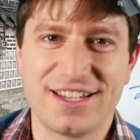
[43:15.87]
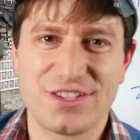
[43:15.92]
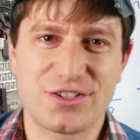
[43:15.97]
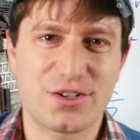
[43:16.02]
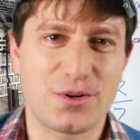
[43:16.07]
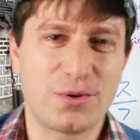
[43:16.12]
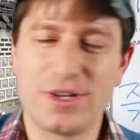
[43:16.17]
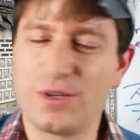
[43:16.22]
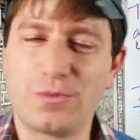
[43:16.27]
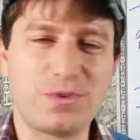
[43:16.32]

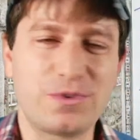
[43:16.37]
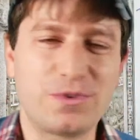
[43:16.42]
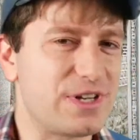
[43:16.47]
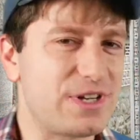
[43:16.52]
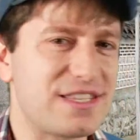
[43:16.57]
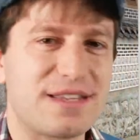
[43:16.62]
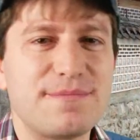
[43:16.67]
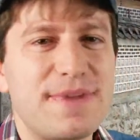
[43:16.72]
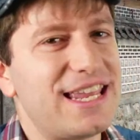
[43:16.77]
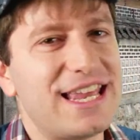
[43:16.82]
So it
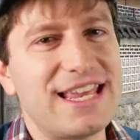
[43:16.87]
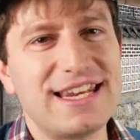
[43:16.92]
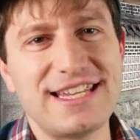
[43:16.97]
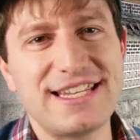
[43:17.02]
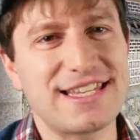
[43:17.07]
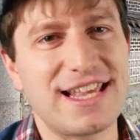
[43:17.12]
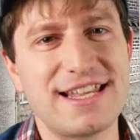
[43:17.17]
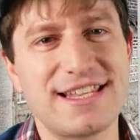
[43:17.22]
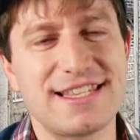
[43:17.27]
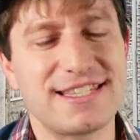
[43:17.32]
doesn't make any
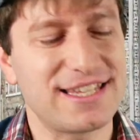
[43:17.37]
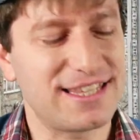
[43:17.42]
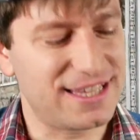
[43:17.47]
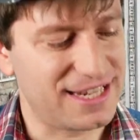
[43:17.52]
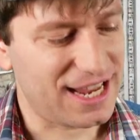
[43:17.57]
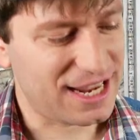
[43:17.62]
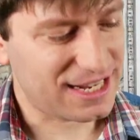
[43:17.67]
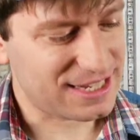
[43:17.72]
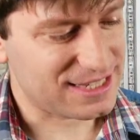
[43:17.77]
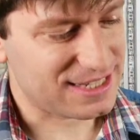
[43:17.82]
sense in the
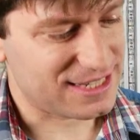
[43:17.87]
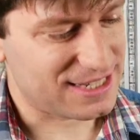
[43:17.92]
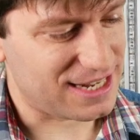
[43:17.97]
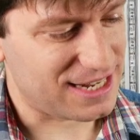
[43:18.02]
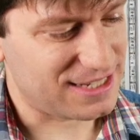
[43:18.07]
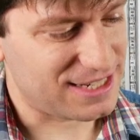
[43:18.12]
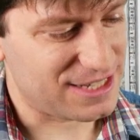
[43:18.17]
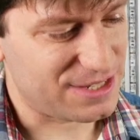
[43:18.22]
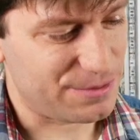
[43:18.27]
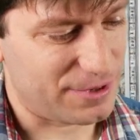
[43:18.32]
next
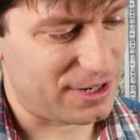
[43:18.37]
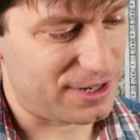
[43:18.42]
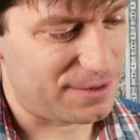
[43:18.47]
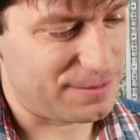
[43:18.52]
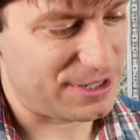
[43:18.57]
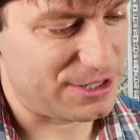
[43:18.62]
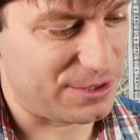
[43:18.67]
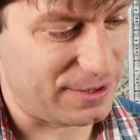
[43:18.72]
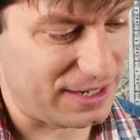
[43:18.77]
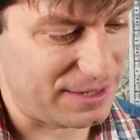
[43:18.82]
sentence we're going to
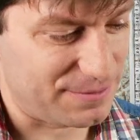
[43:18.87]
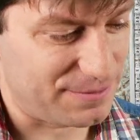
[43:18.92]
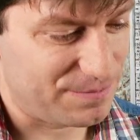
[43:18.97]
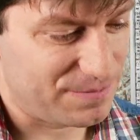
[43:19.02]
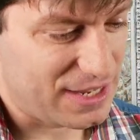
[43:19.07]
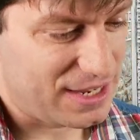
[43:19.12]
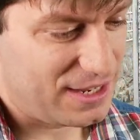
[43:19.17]
be doing.